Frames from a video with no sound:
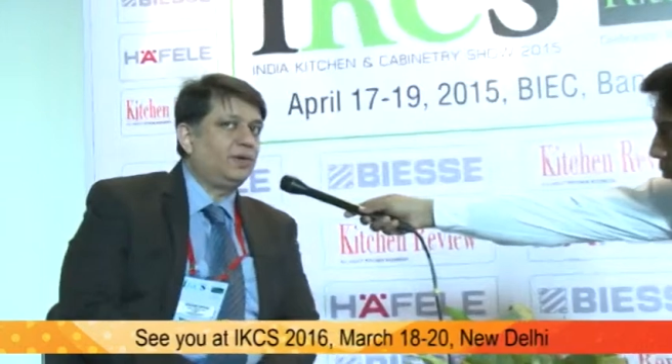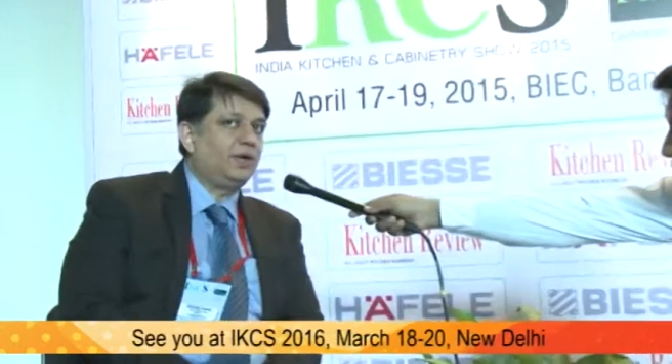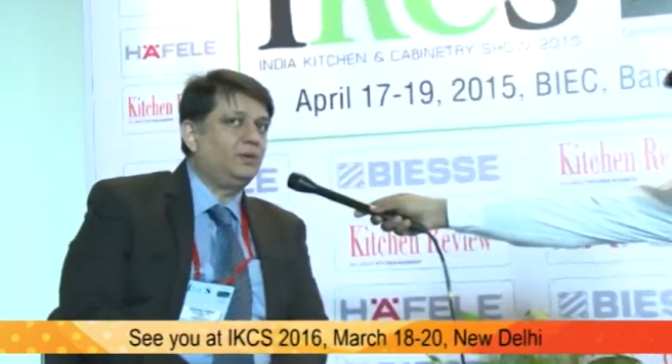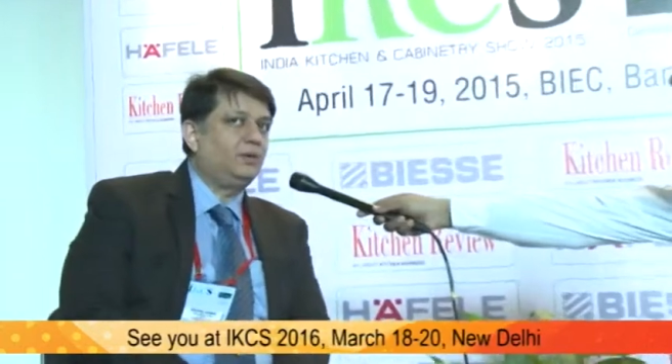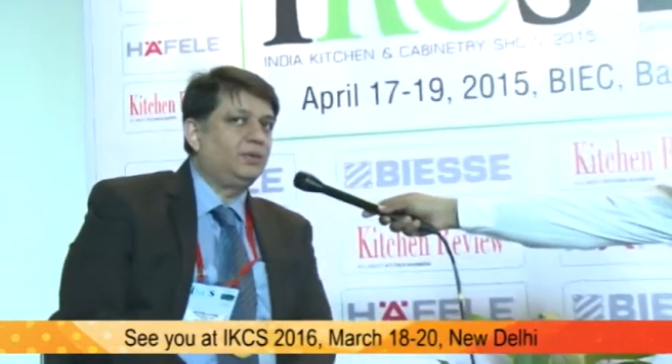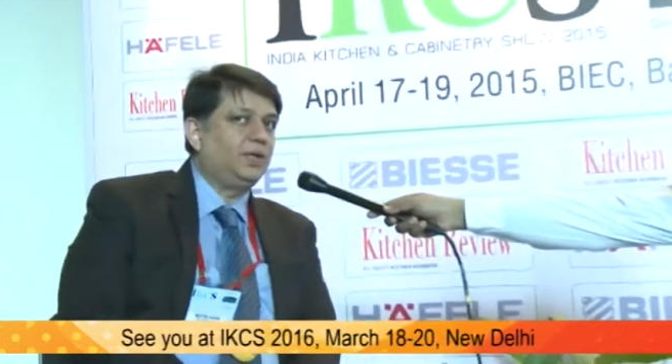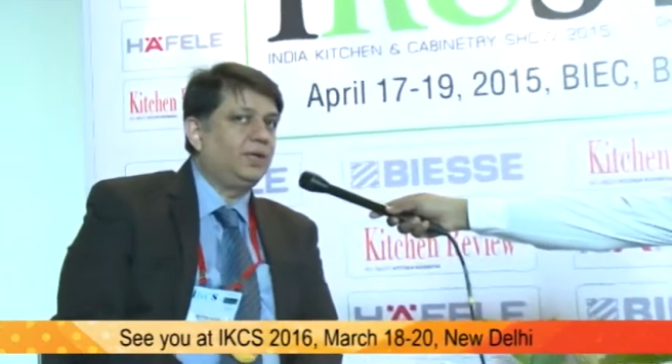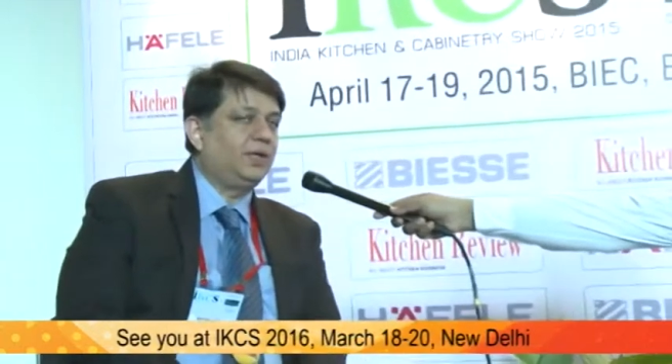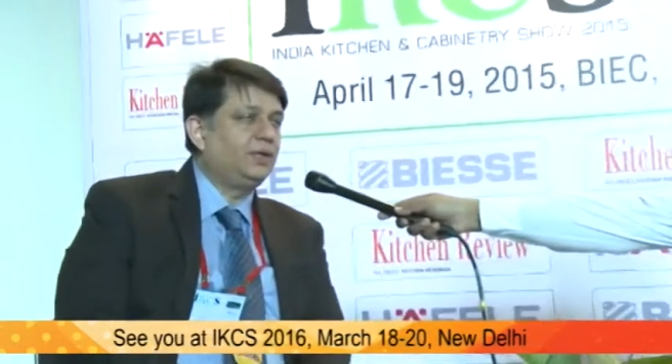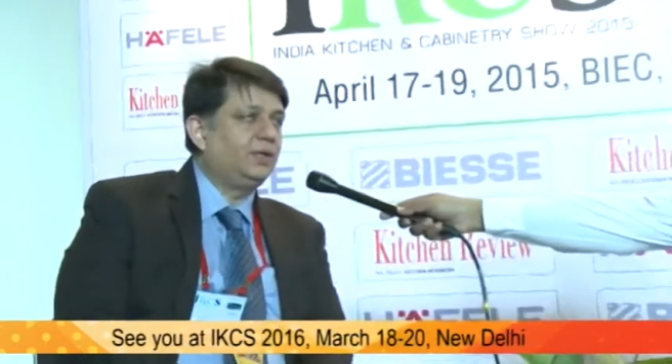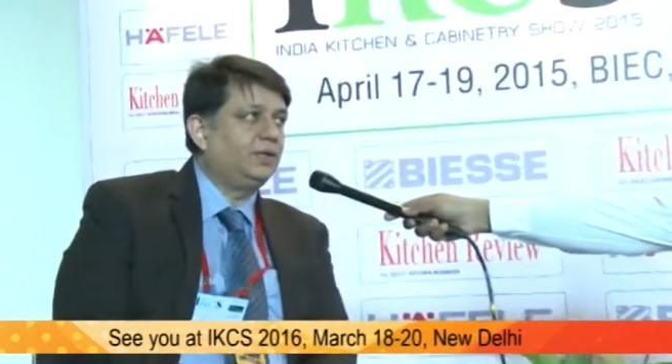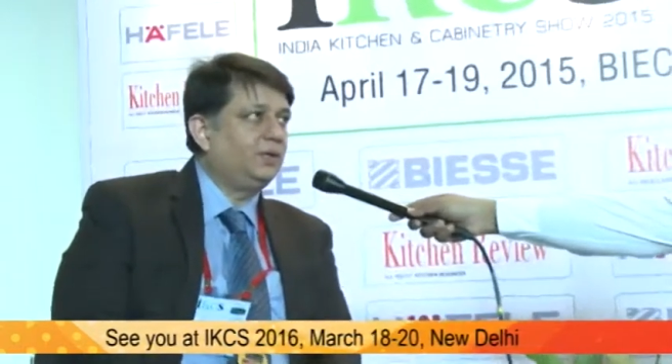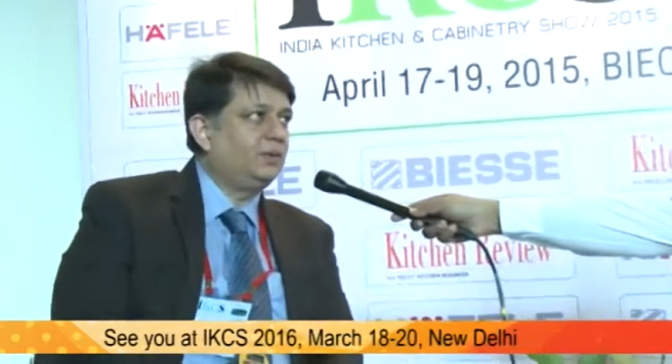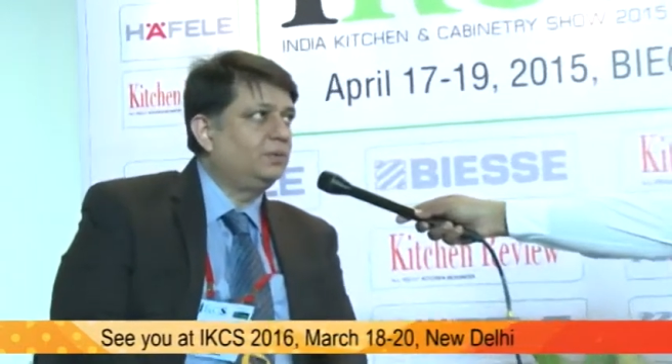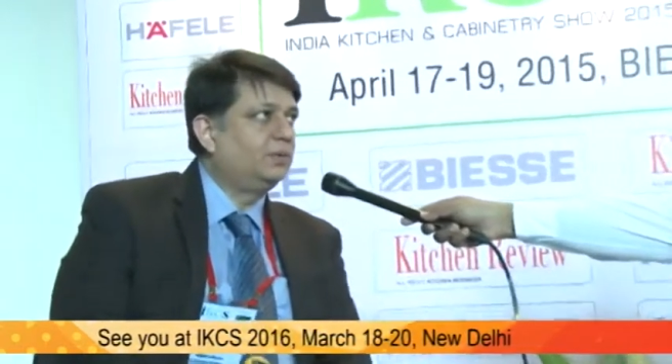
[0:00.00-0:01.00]
to create
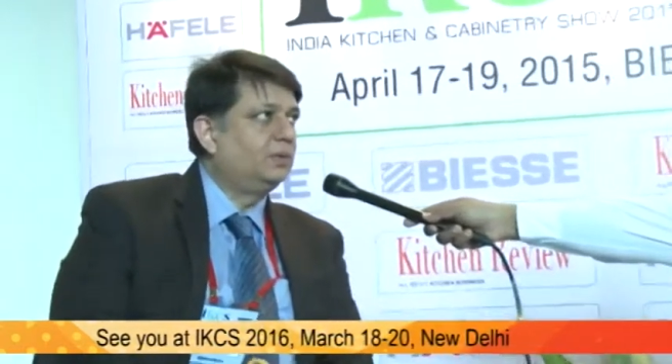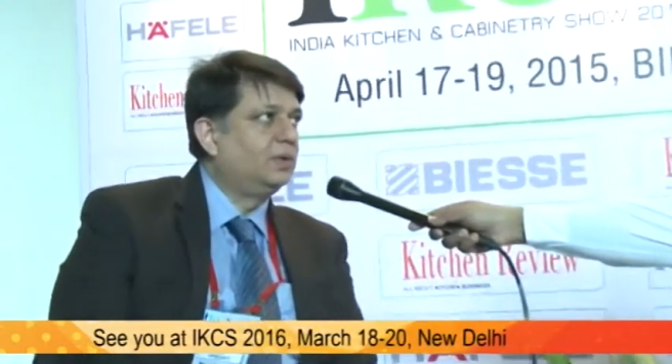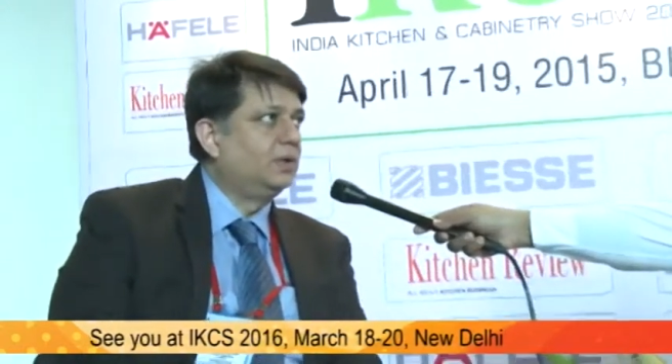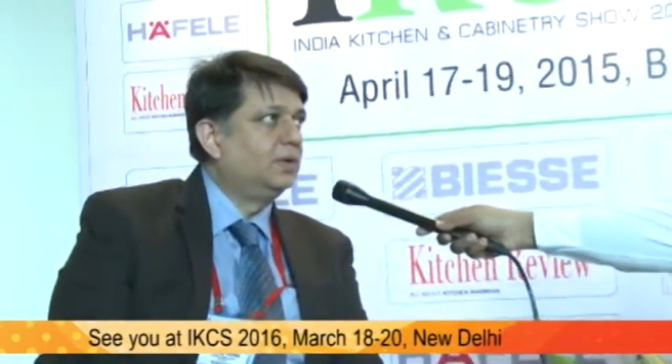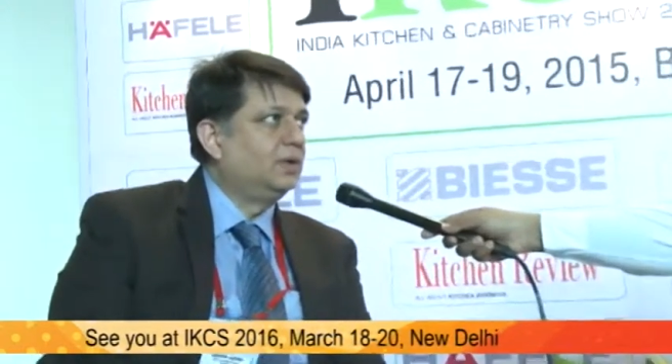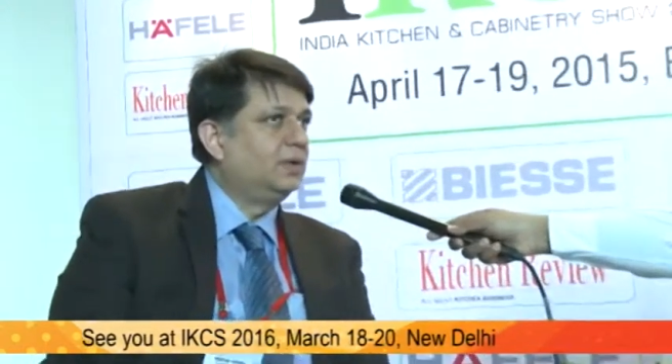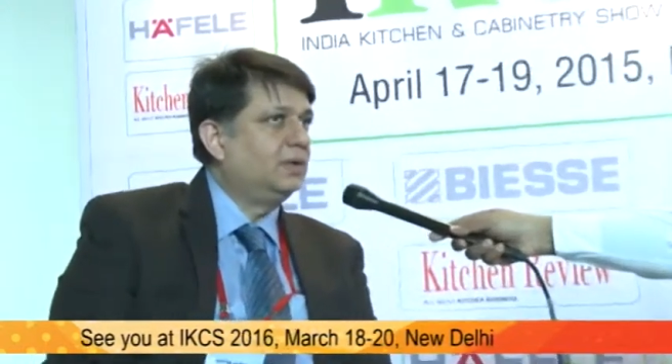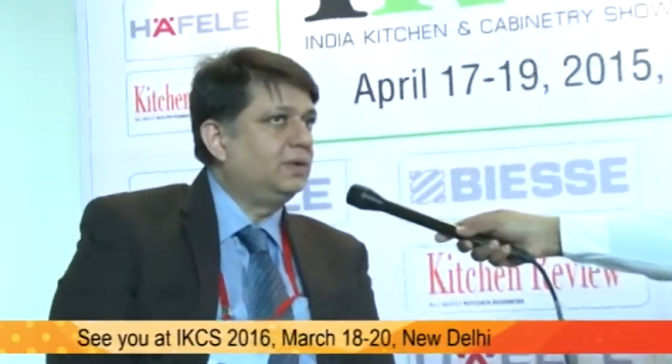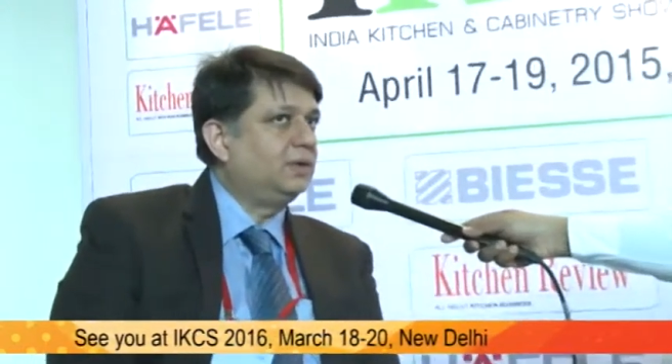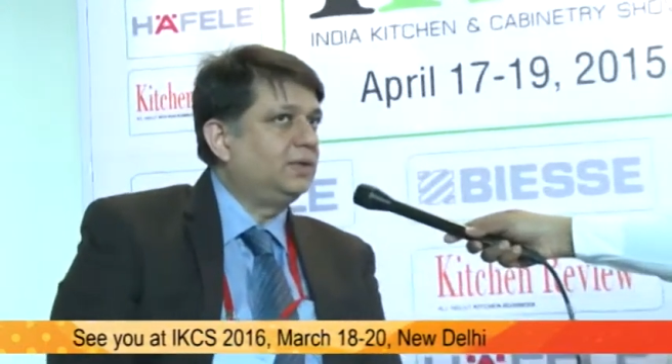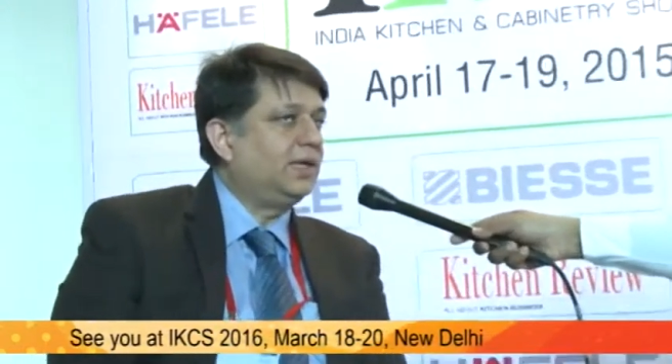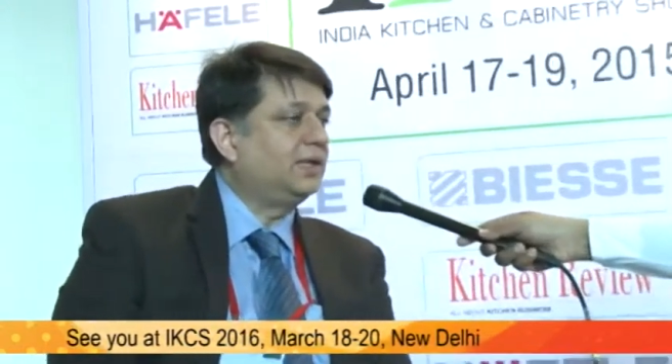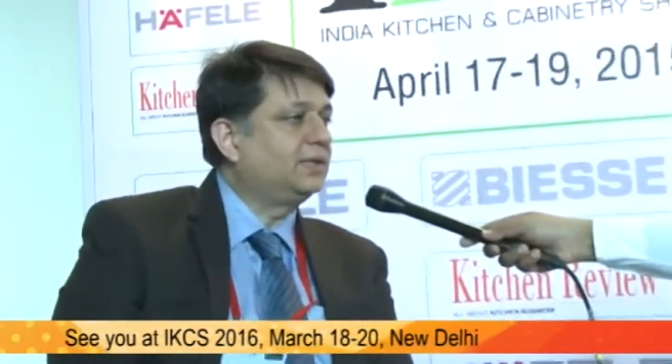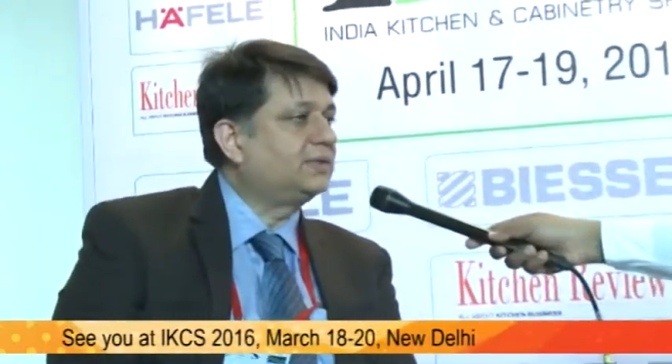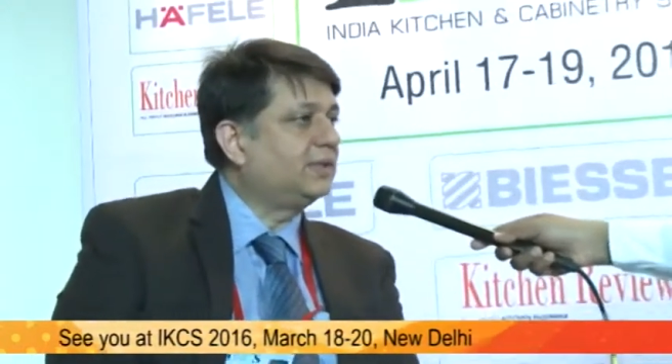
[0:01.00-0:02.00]
new
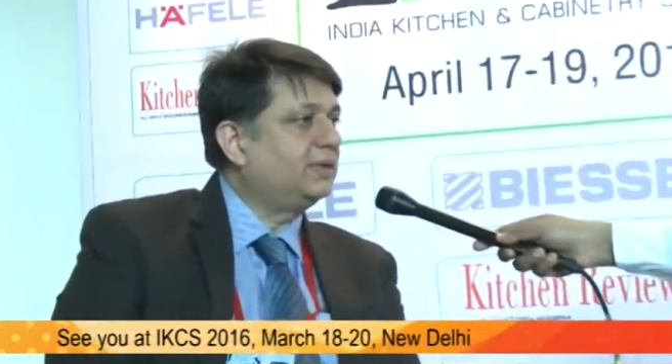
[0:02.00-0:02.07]
takes